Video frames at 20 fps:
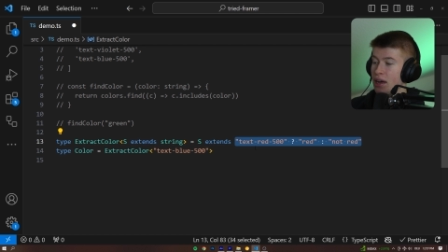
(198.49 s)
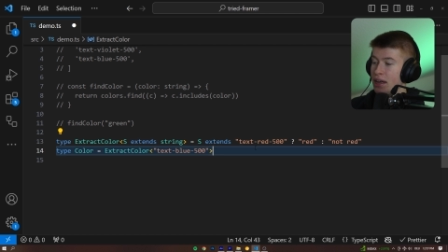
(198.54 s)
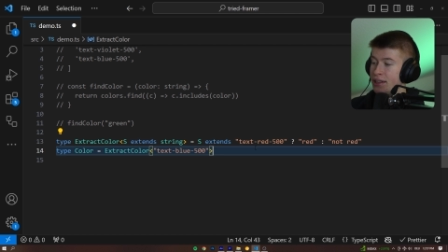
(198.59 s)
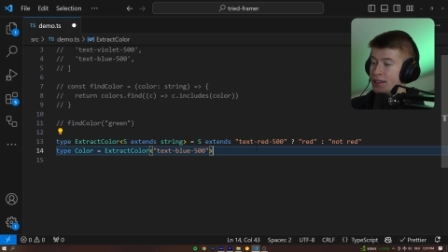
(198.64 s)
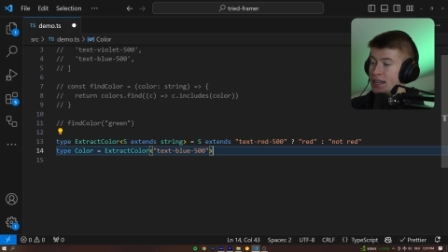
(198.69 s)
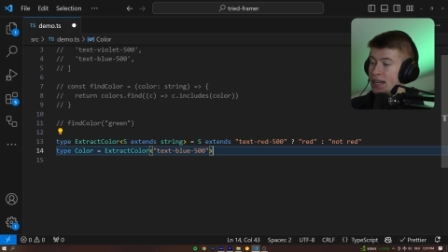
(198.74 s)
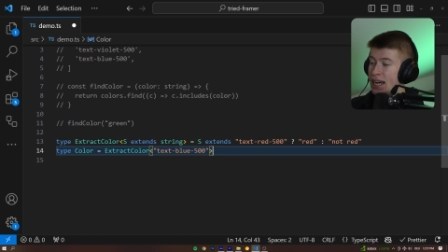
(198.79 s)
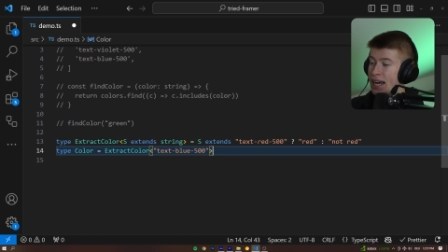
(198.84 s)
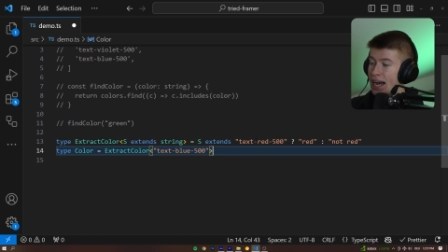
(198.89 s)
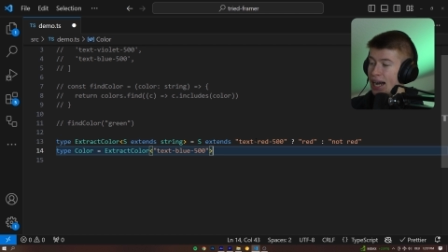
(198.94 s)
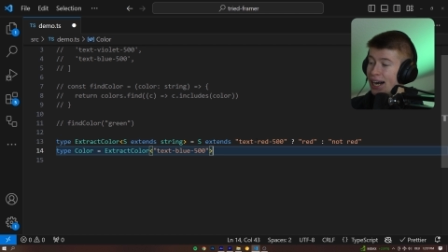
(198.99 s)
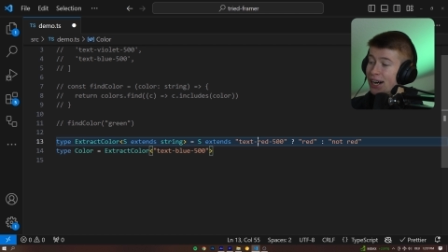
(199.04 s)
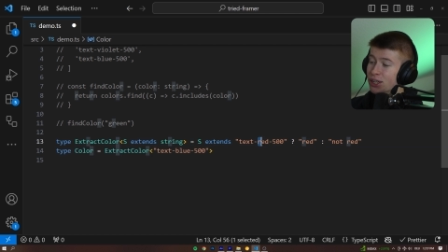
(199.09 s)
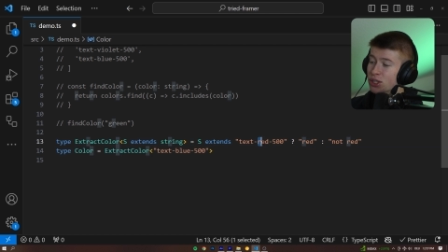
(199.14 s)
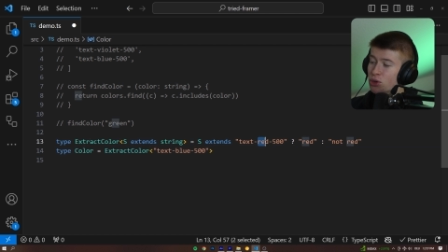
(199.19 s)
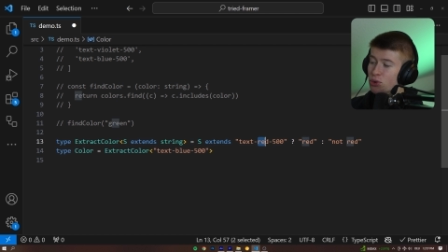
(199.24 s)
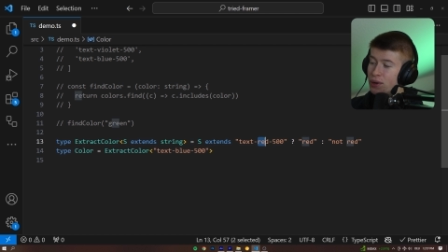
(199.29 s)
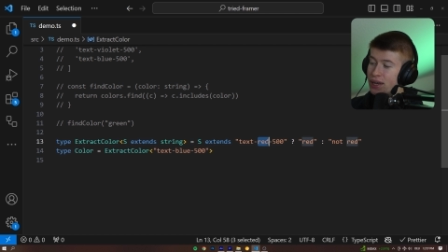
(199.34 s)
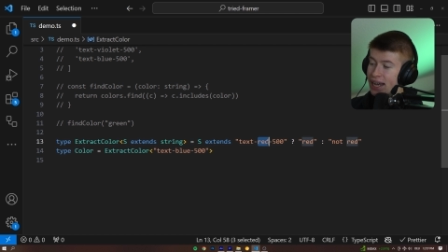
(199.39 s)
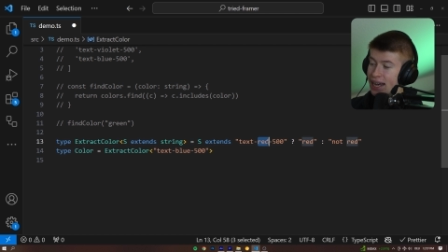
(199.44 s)
And how
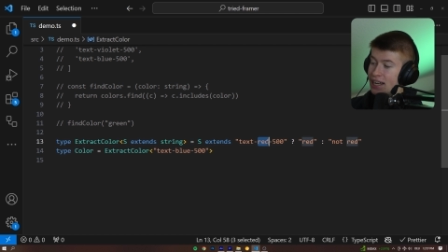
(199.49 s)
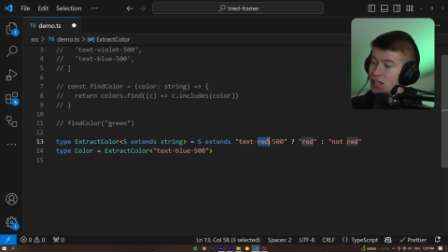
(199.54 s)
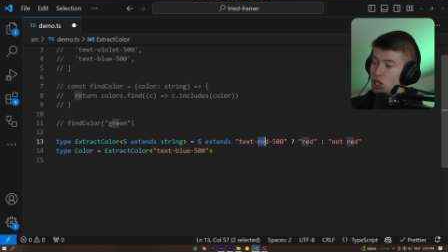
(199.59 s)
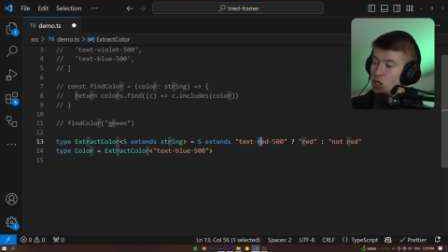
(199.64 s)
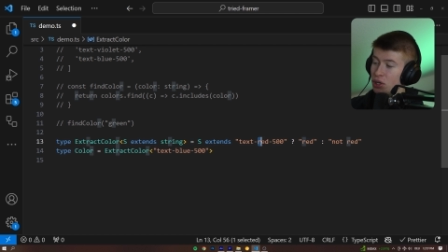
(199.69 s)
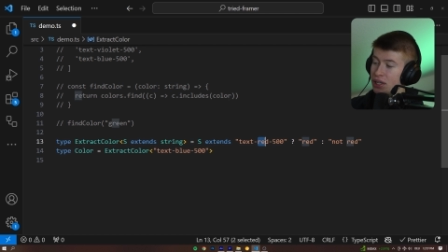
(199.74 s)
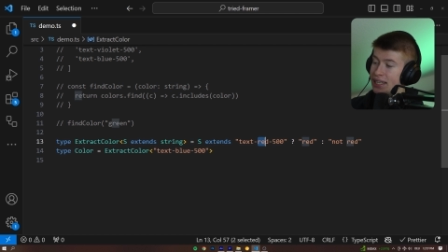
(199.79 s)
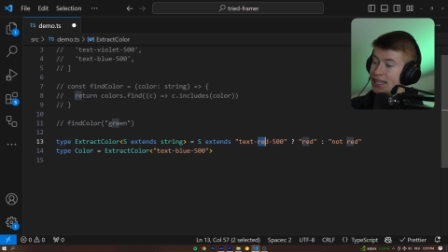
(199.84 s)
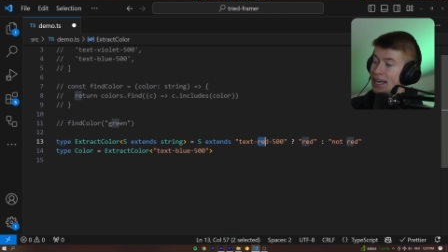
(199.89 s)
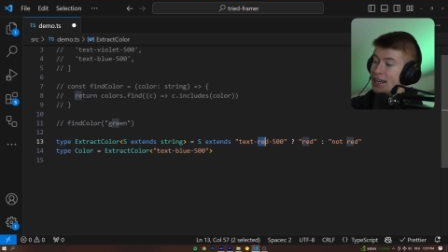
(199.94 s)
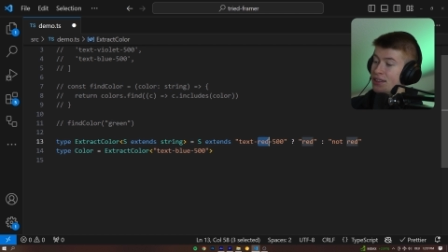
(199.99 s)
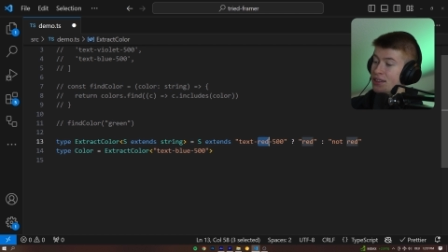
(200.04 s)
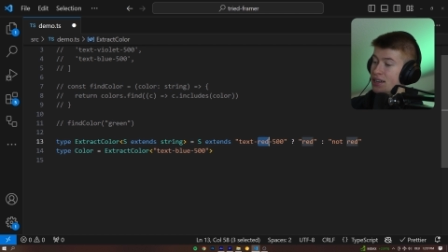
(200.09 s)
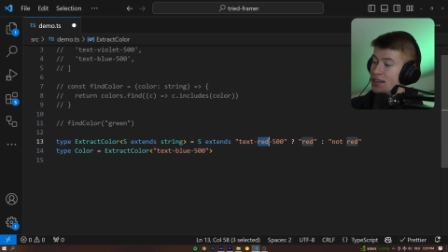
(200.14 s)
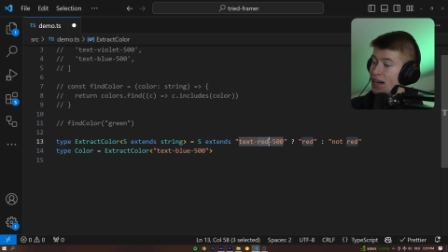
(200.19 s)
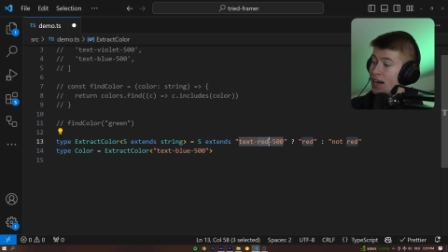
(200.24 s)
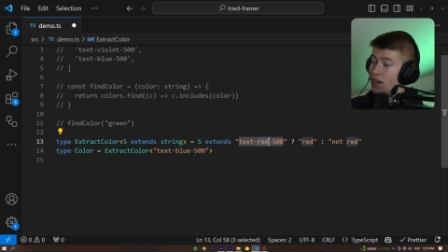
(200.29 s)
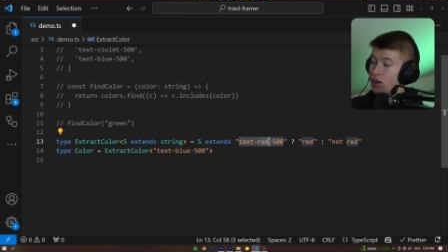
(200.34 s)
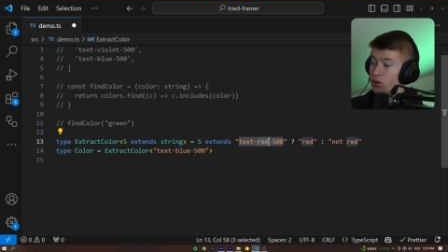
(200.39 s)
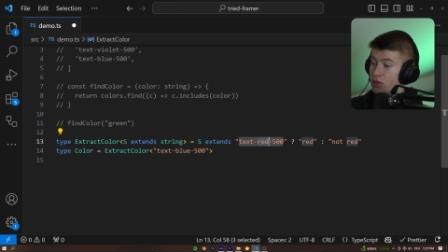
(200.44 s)
do we actually get the
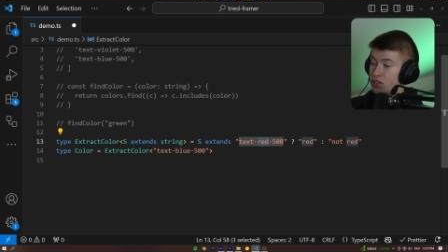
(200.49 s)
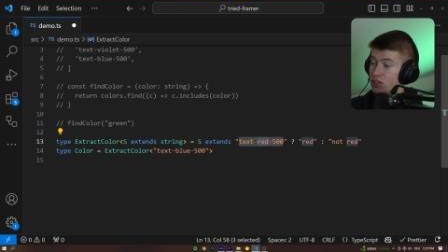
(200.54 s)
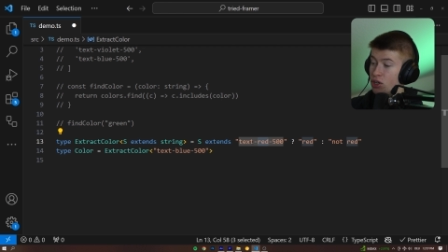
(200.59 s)
color?